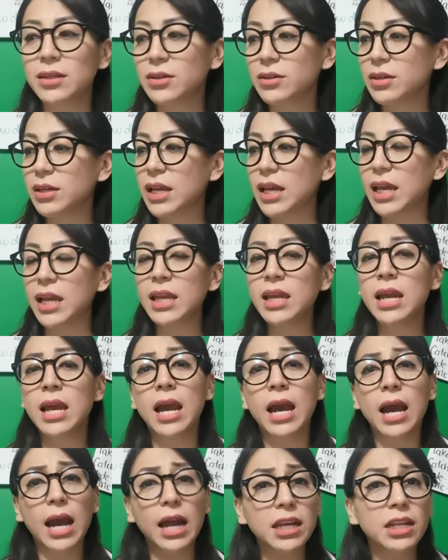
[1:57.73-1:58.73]
Okay,
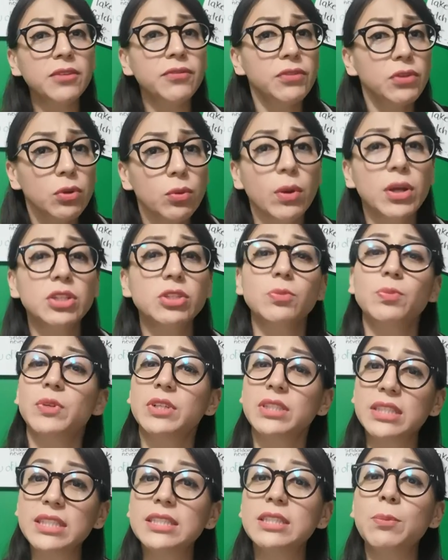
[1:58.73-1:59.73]
and if you want to
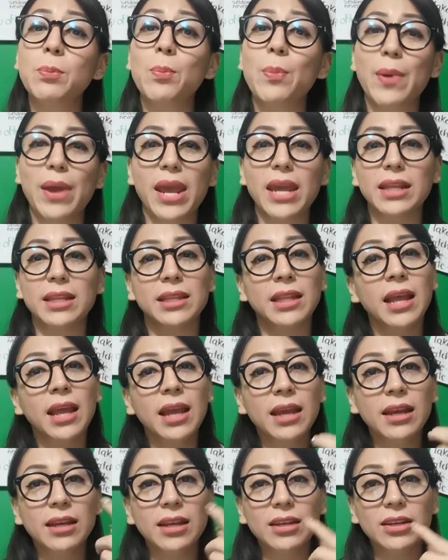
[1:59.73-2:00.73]
participate
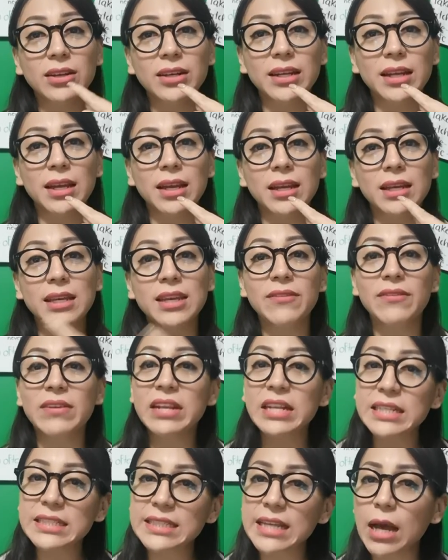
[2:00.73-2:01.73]
giving
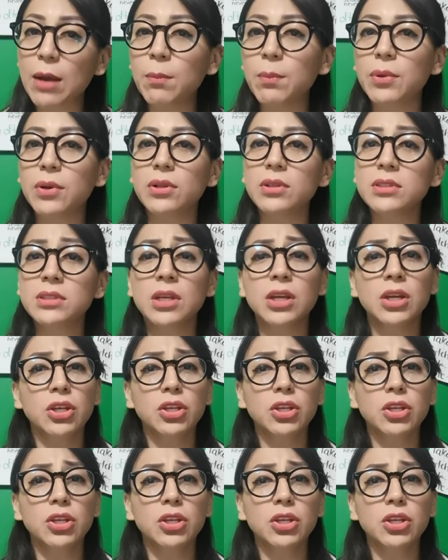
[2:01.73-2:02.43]
examples,